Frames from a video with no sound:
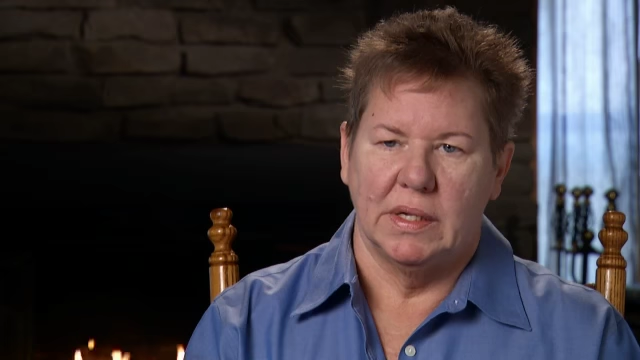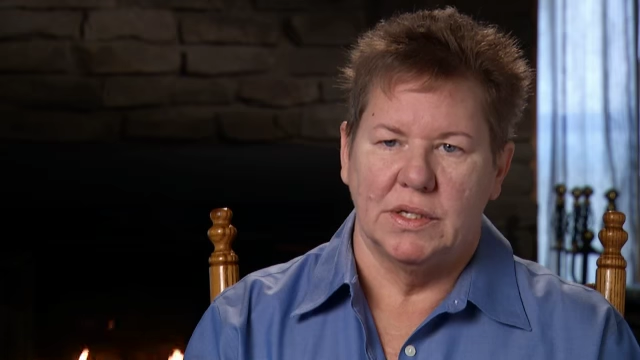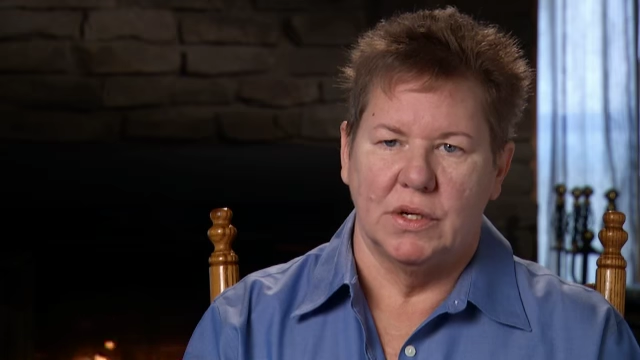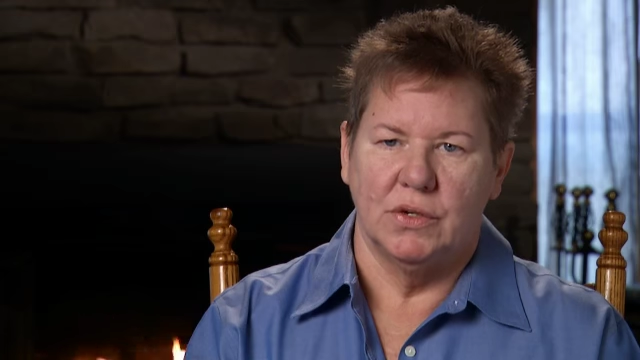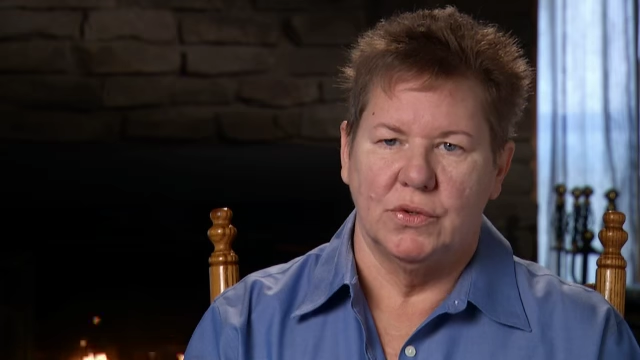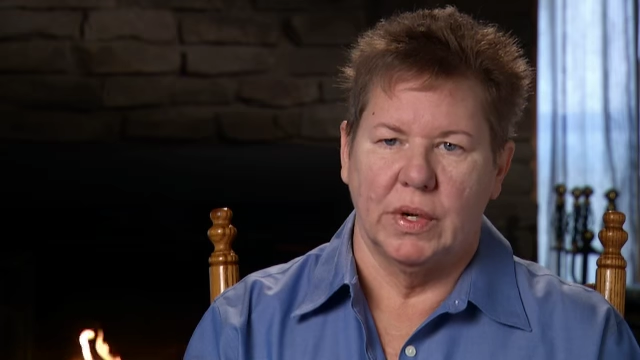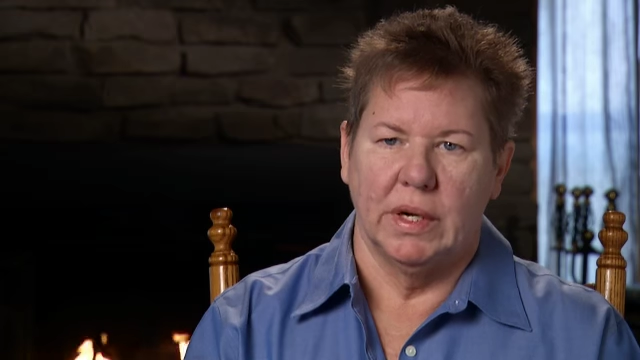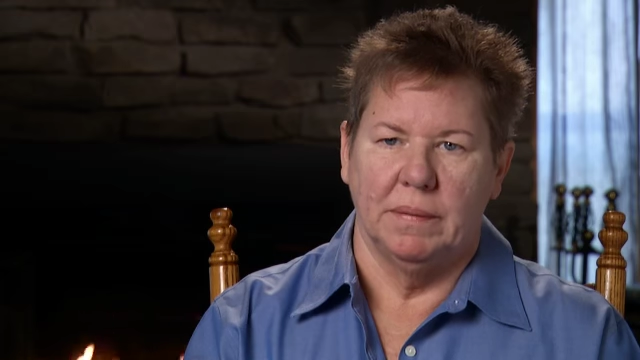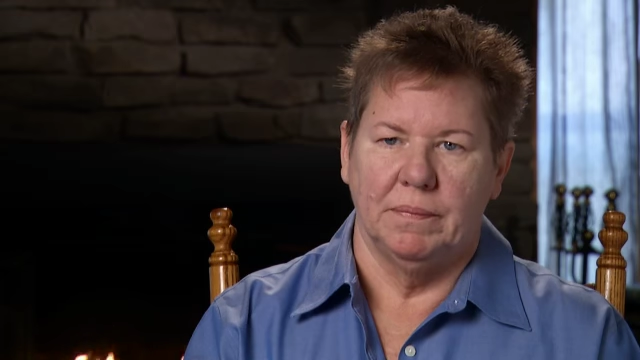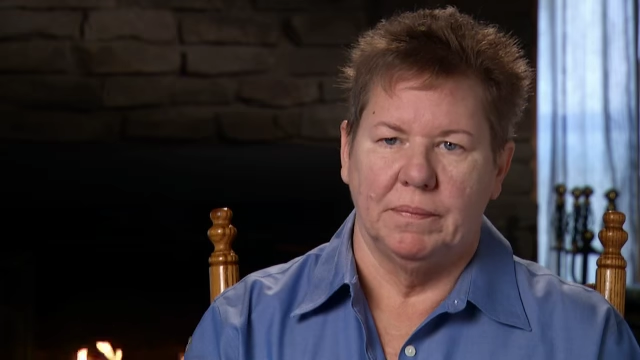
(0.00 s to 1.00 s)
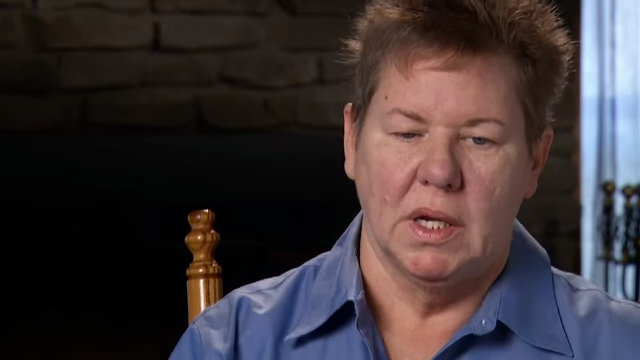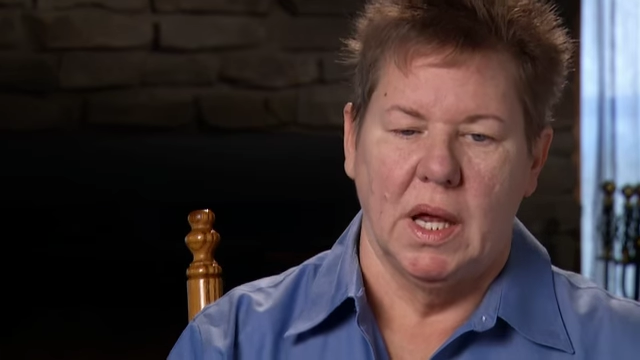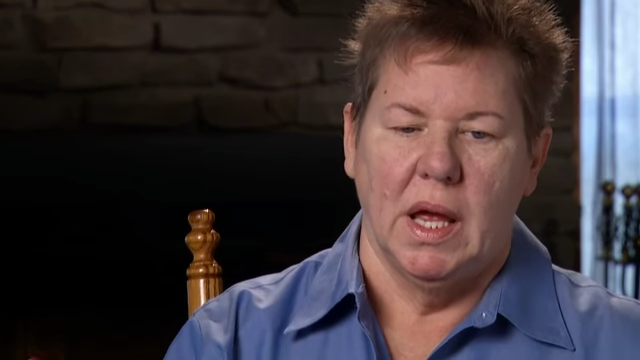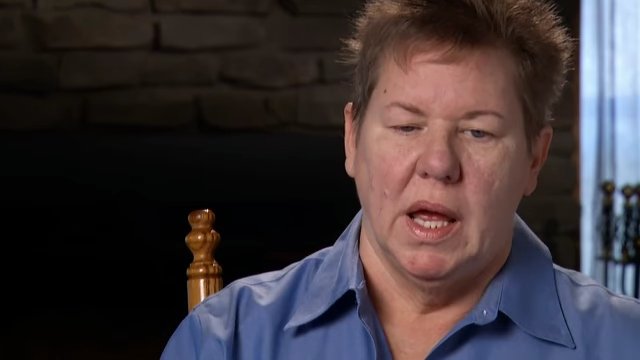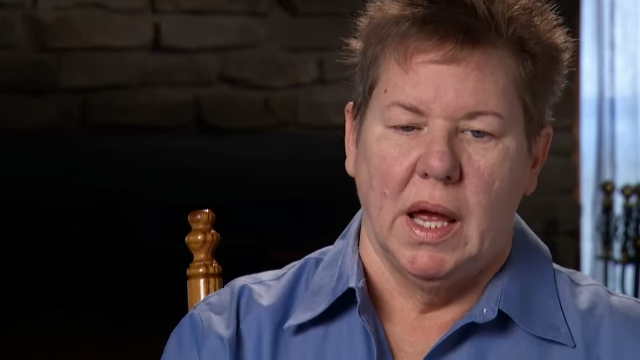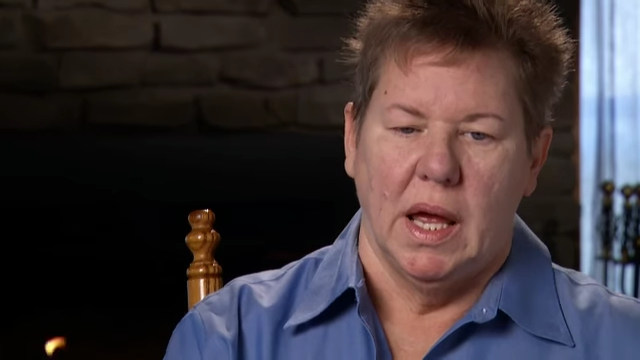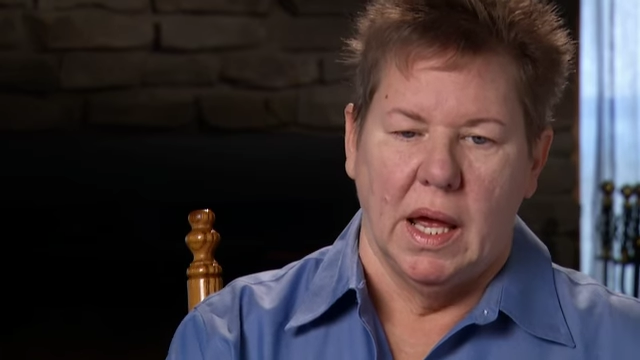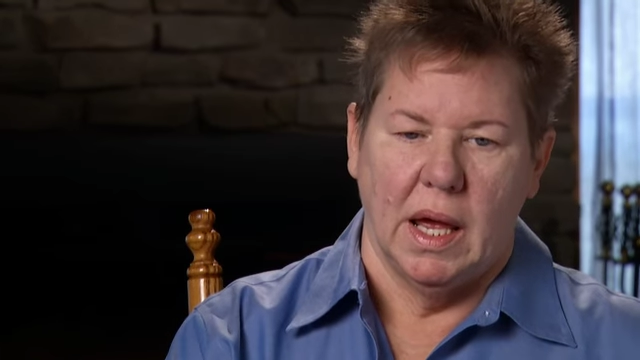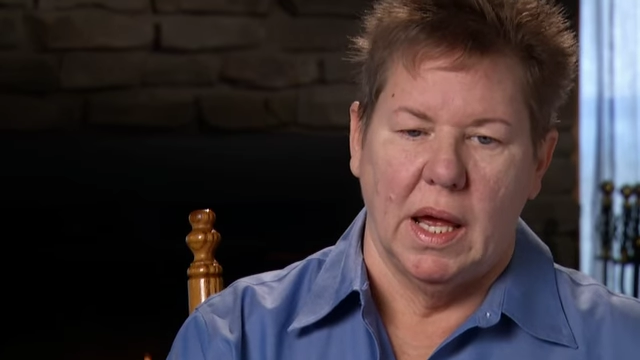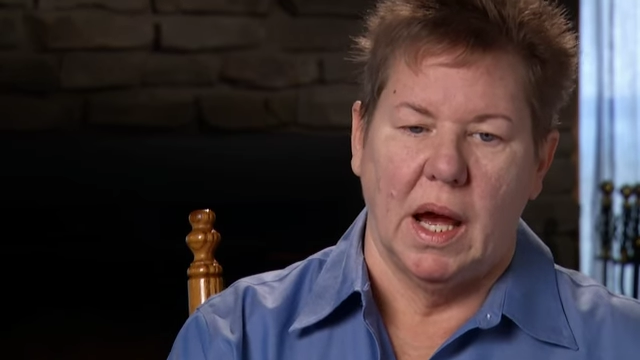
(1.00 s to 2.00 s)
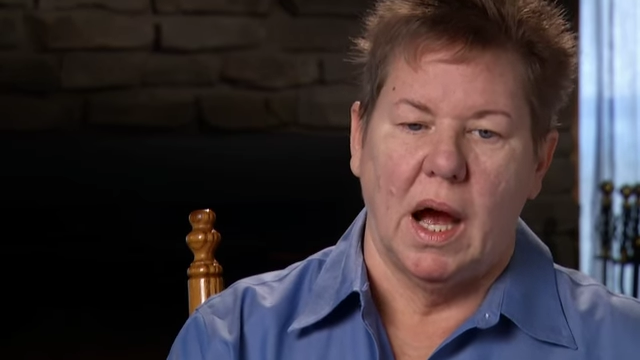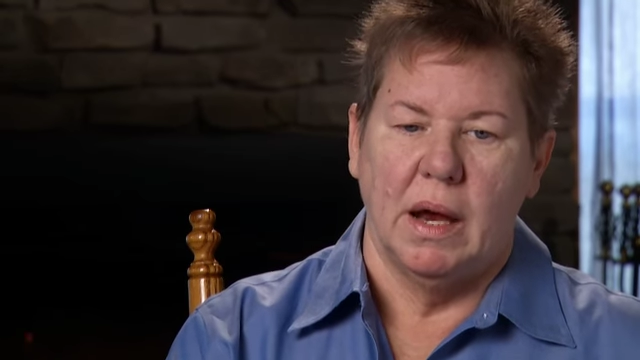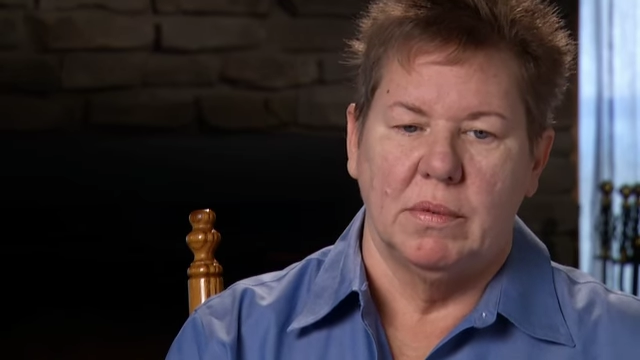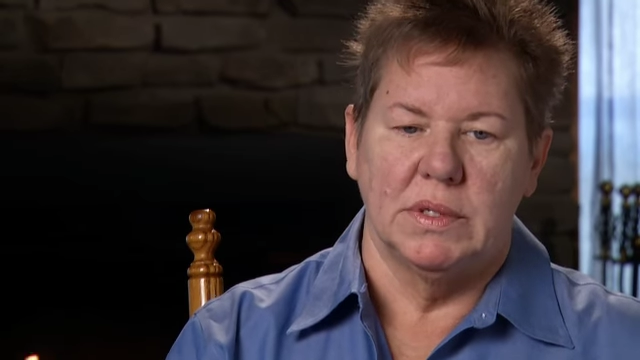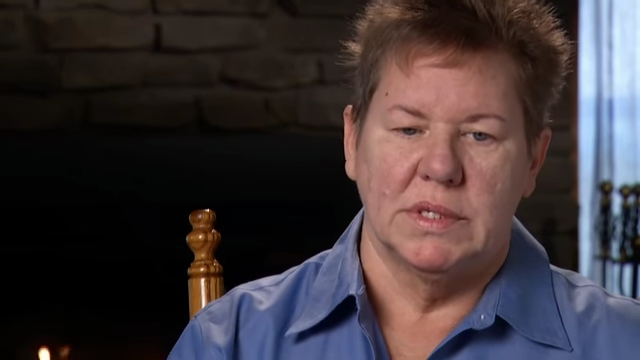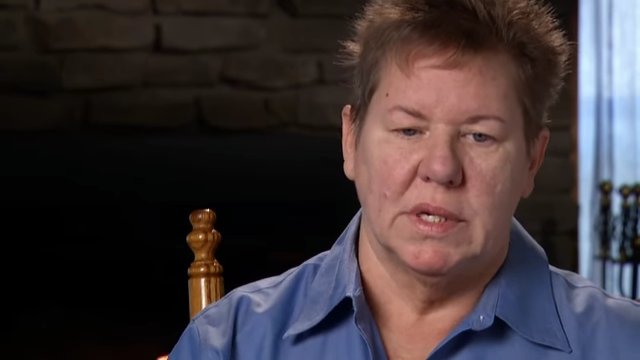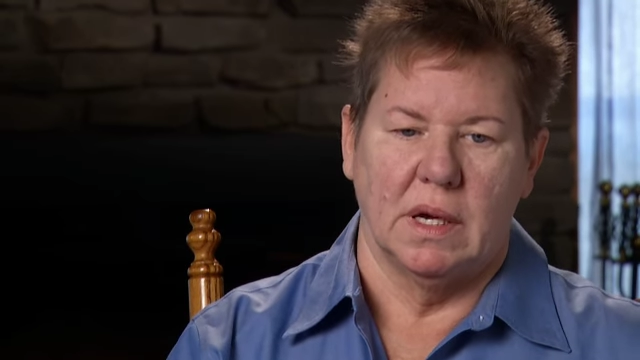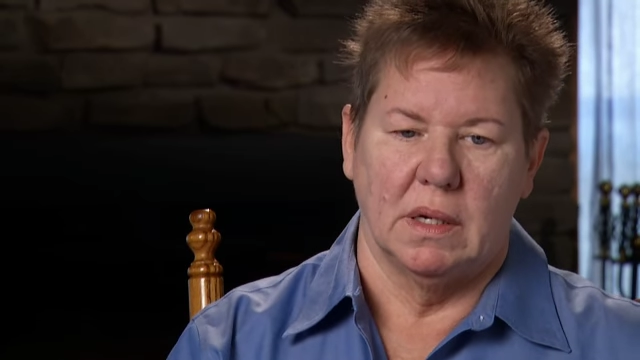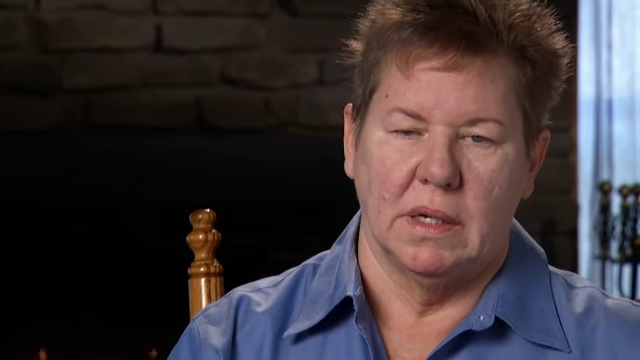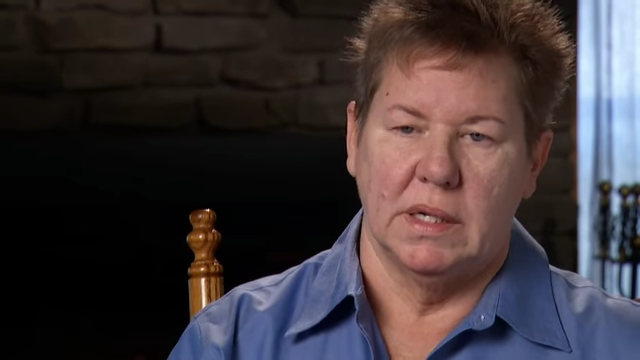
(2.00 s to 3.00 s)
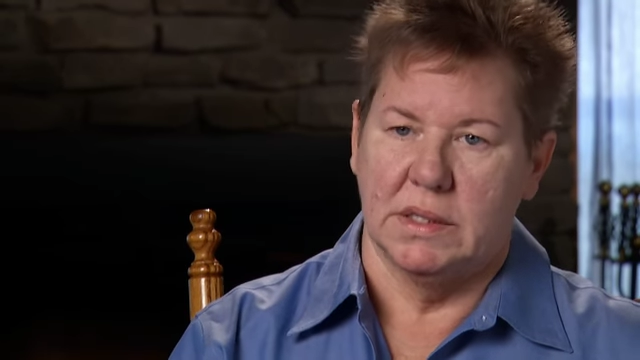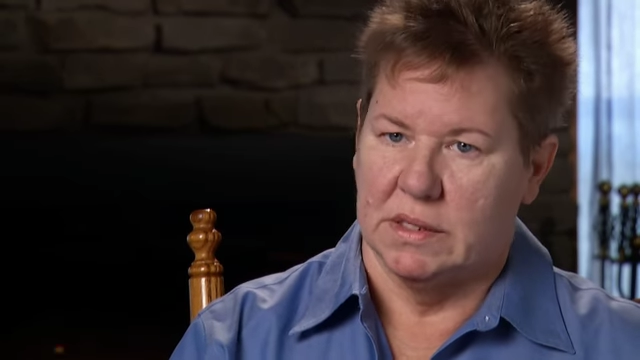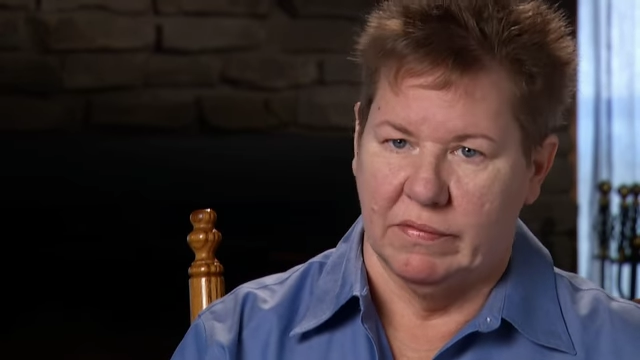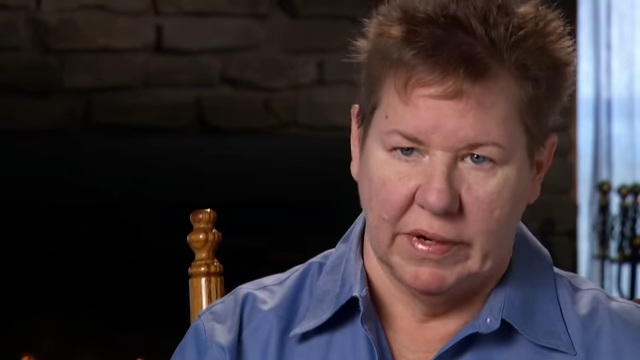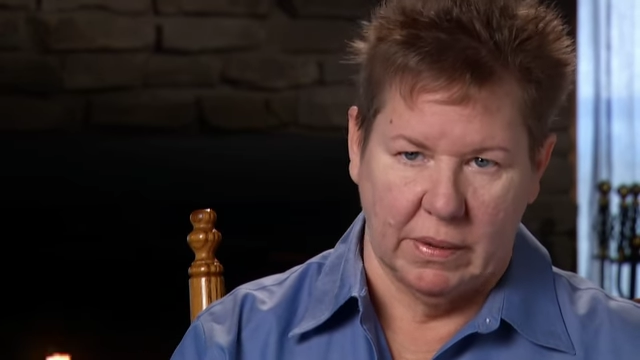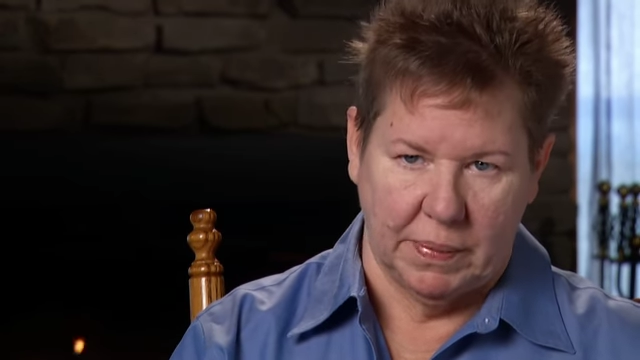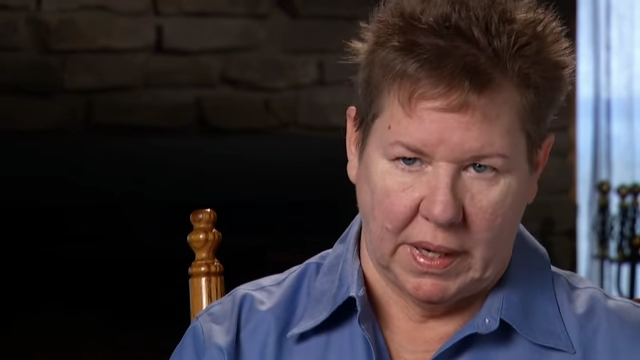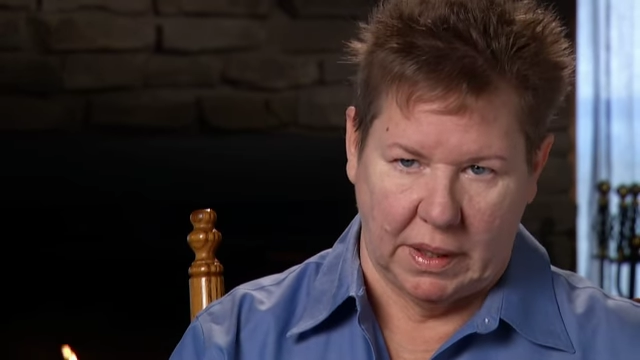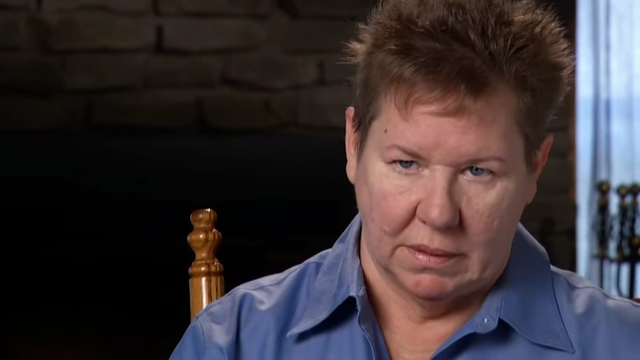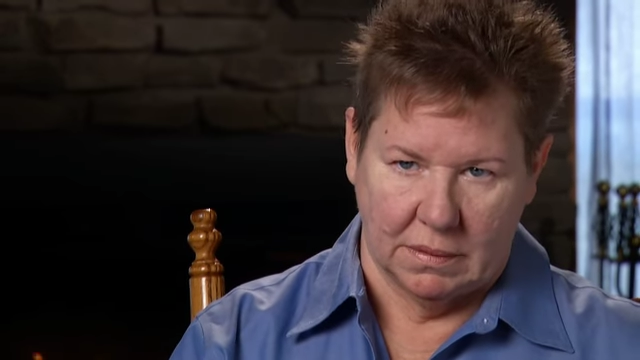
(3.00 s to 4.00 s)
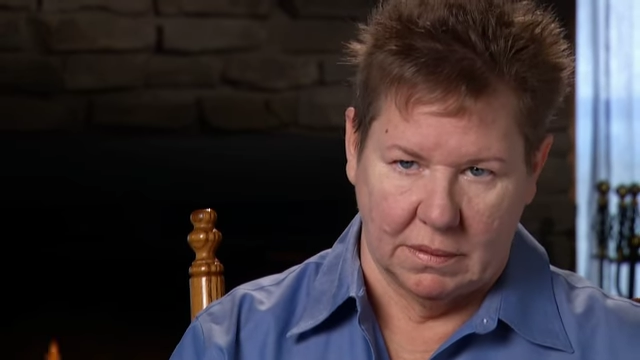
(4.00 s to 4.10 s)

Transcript: that surgery, I was uh, in severe pain,